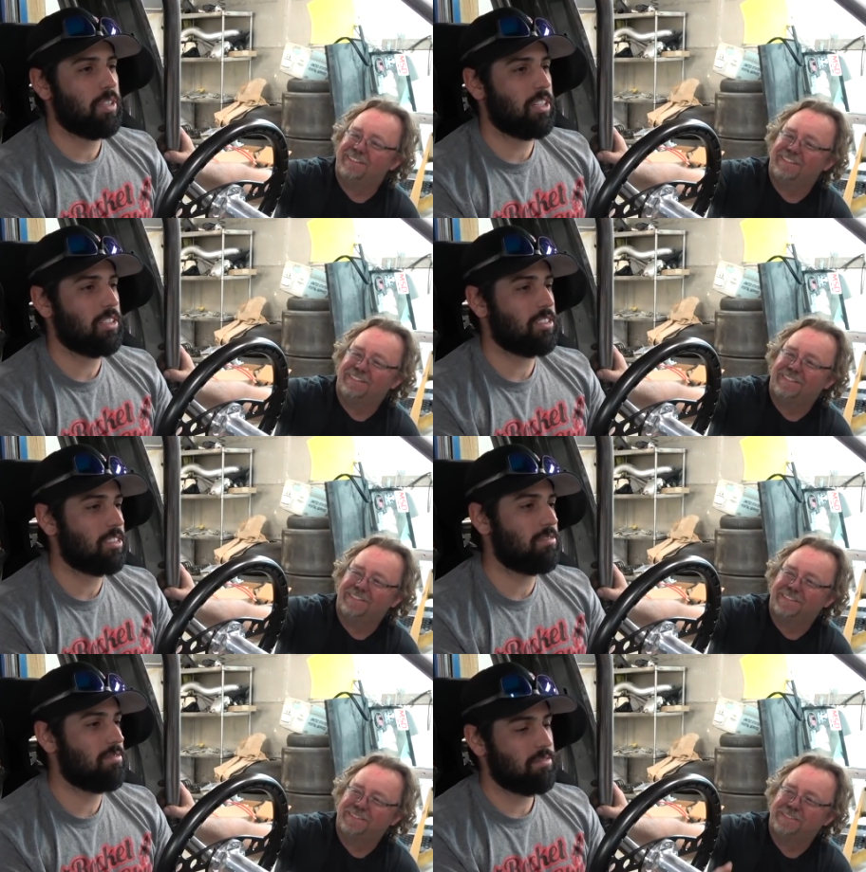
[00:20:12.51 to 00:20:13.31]
Speaker 1: because
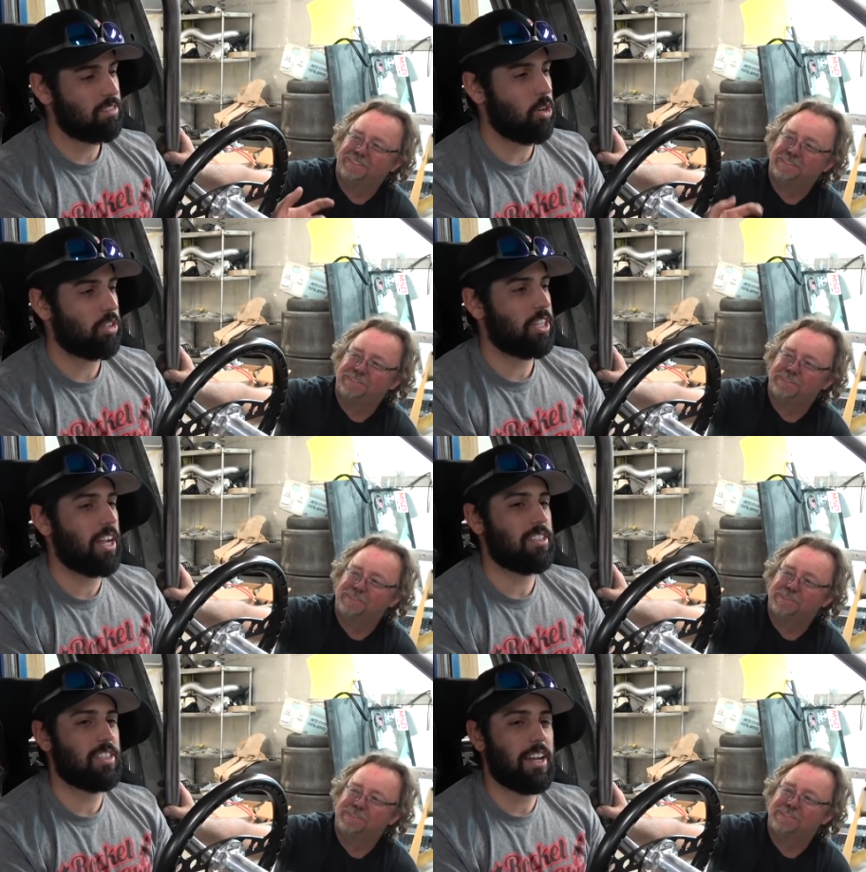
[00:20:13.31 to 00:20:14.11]
Kocher
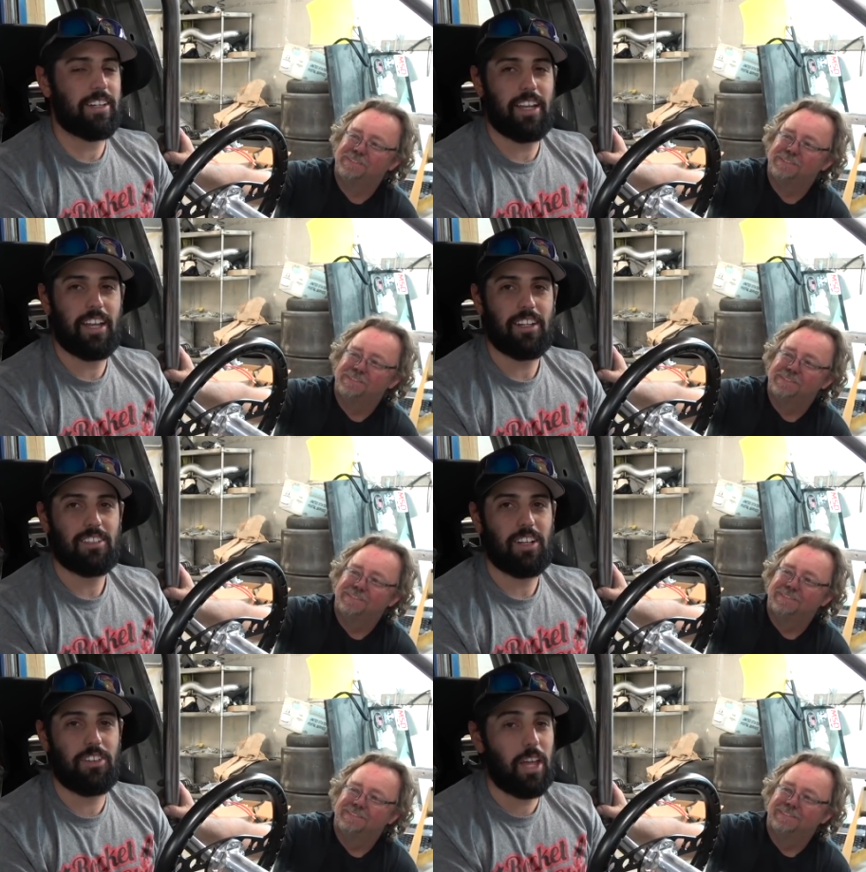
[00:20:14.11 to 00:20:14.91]
Chassis at it again.
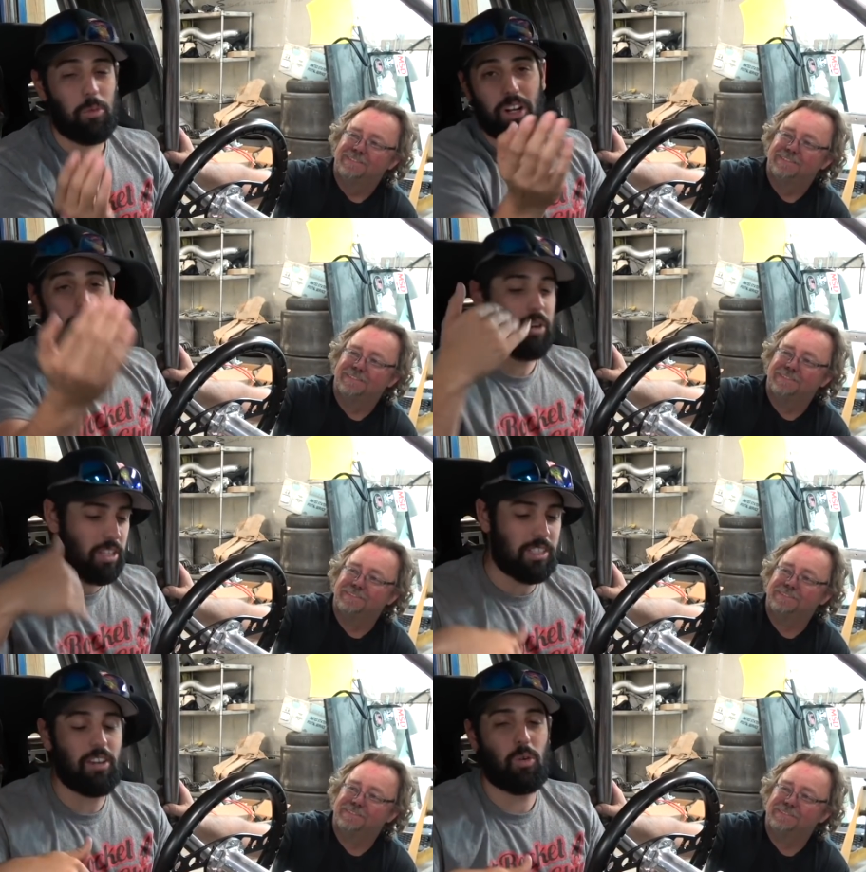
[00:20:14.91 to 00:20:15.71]
So and then we're gonna bring this
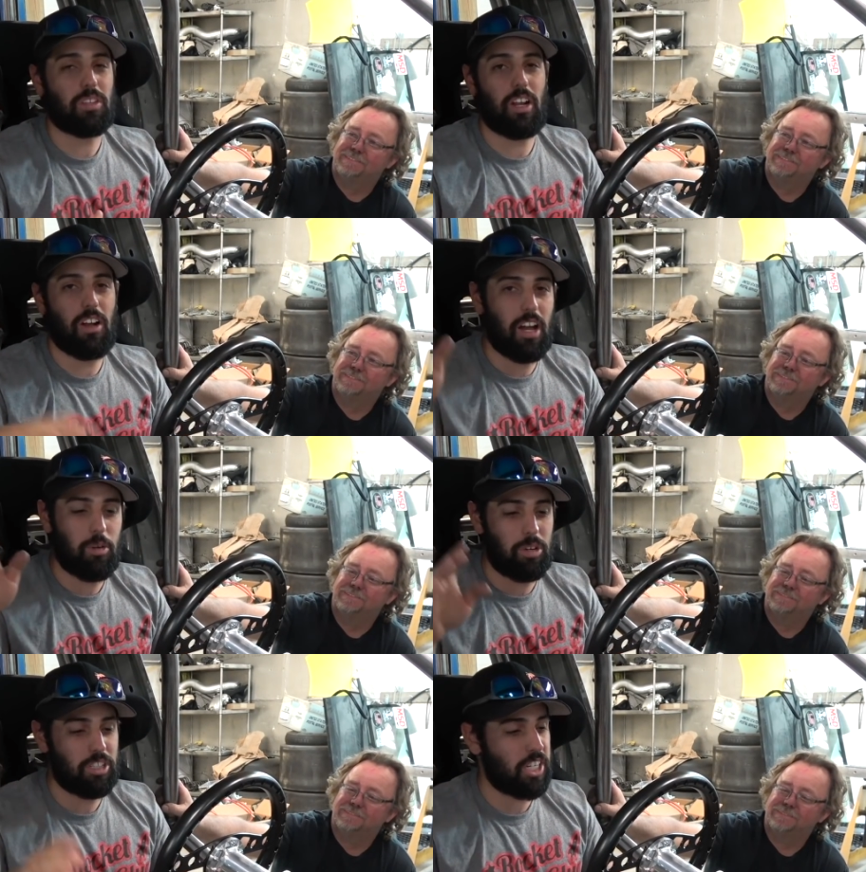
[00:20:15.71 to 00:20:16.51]
down North Carolina. We're
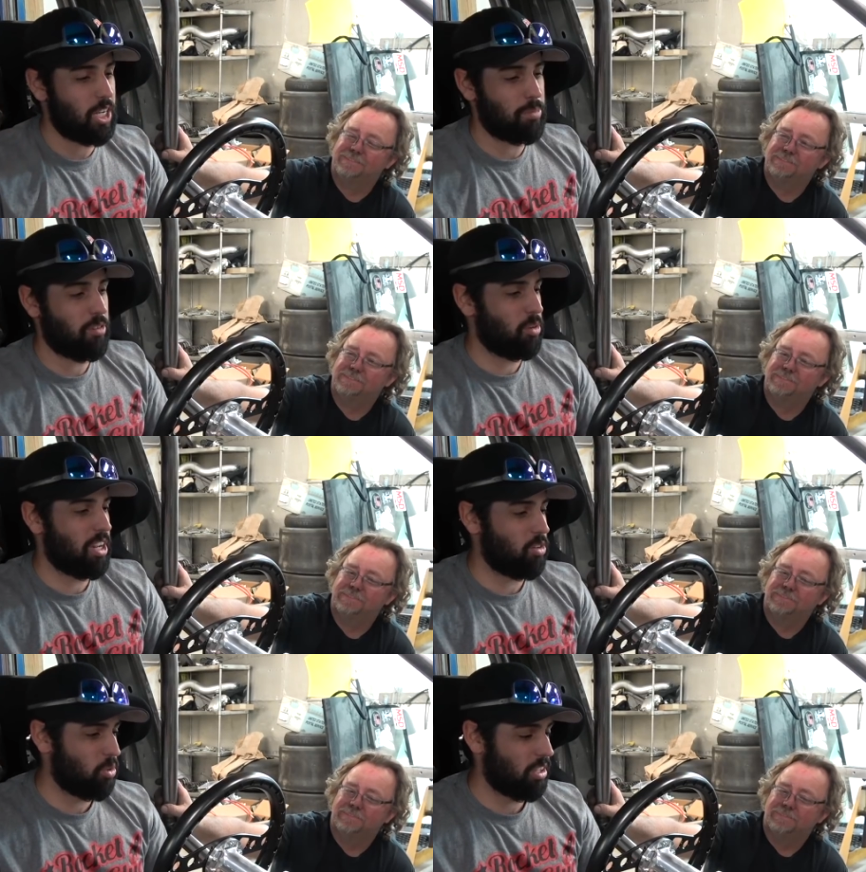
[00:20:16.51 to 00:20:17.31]
gonna shake up everyone
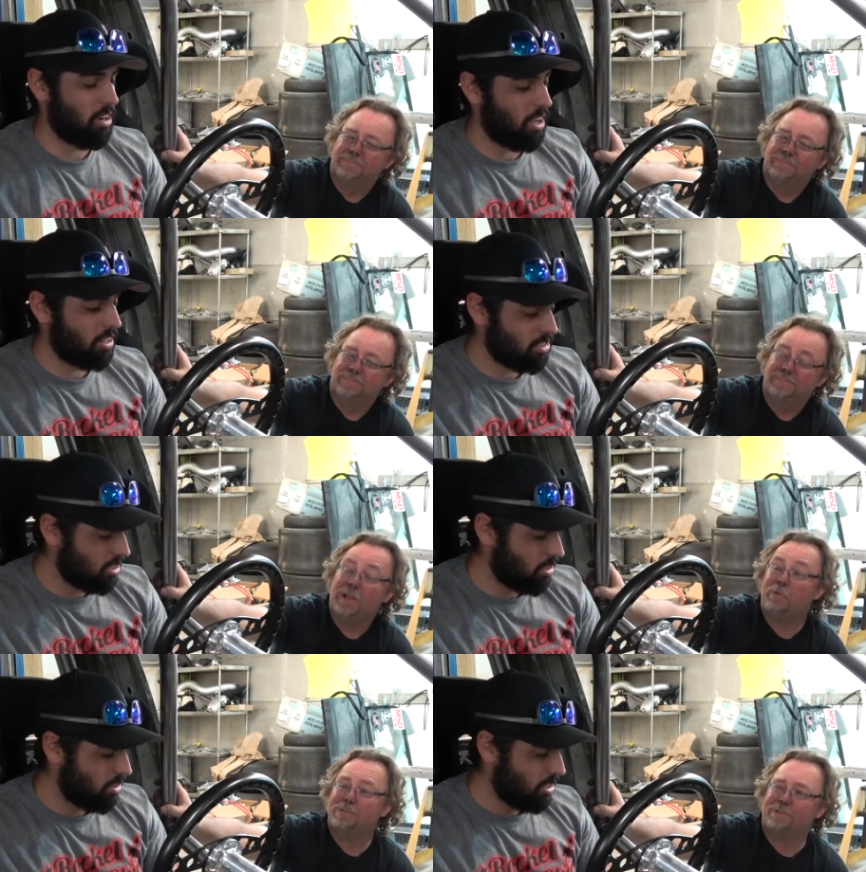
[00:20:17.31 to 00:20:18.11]
down North Carolina. So that
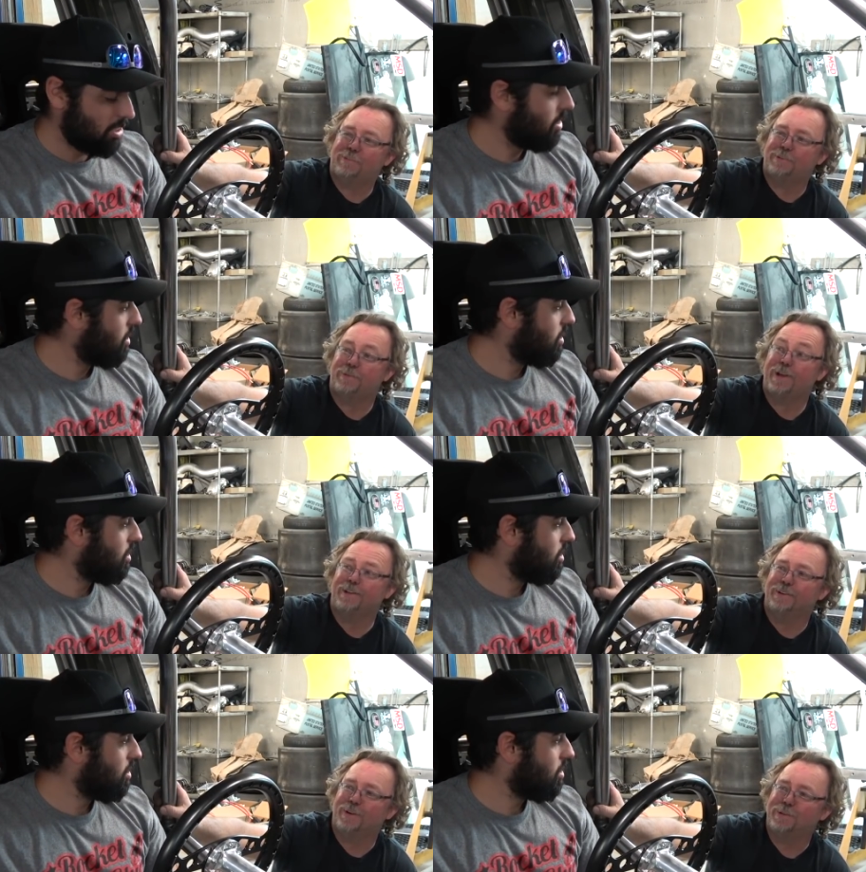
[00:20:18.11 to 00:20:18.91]
was
Speaker 2: our first radial
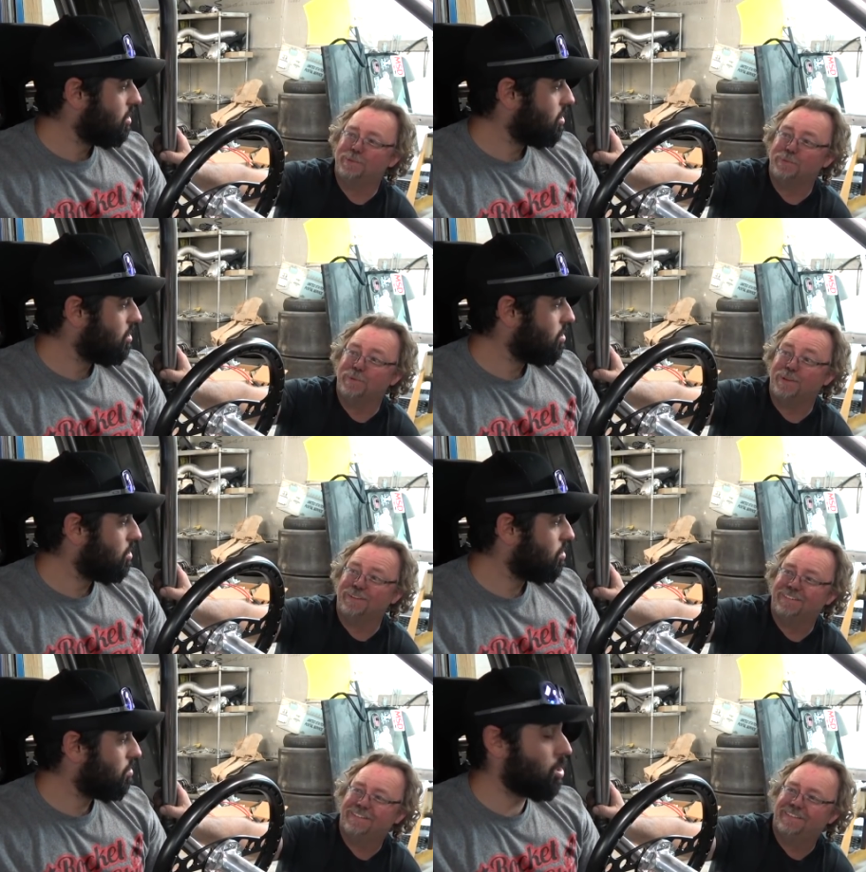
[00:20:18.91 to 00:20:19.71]
car too. We built
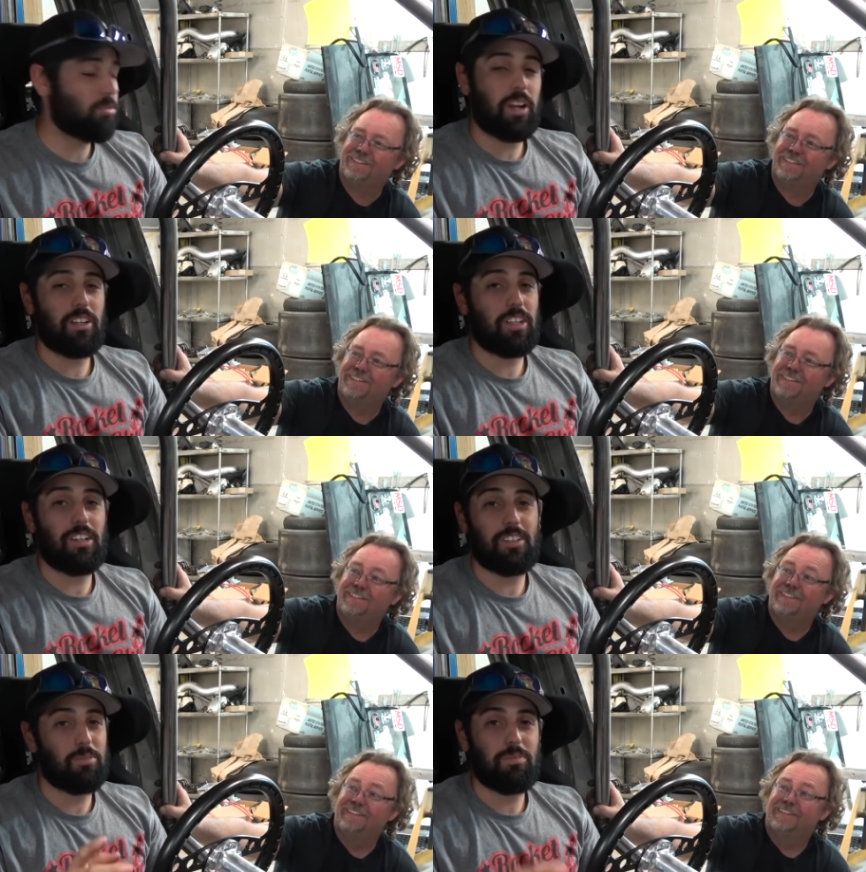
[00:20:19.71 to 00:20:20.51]
Speaker 1: first radial.
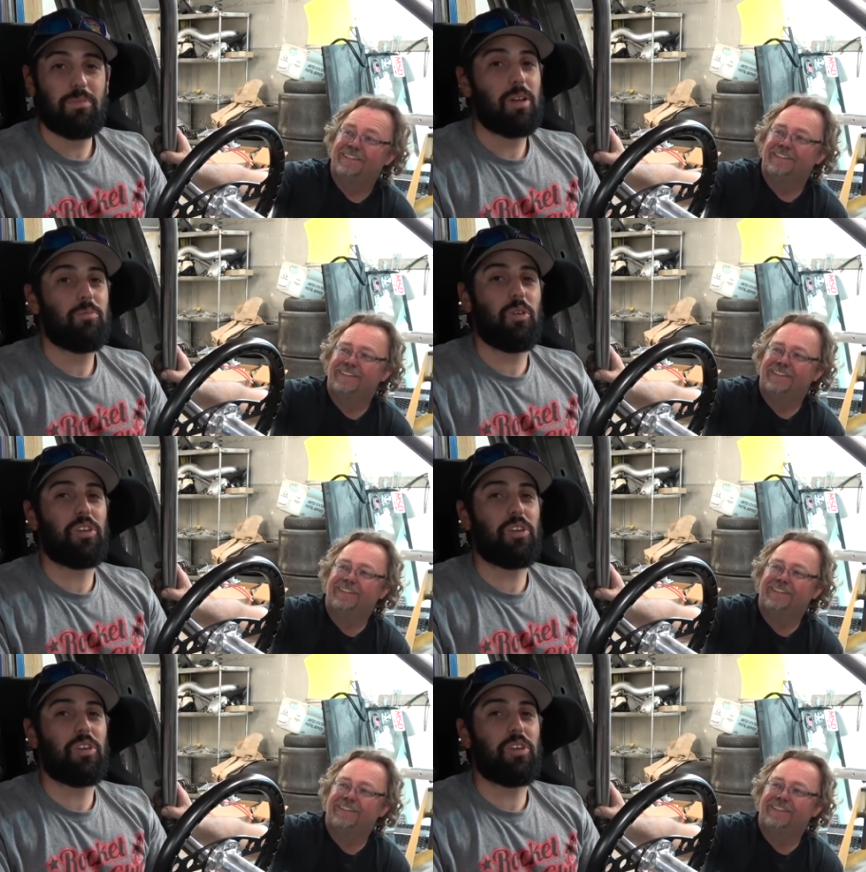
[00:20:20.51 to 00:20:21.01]
Uh, we've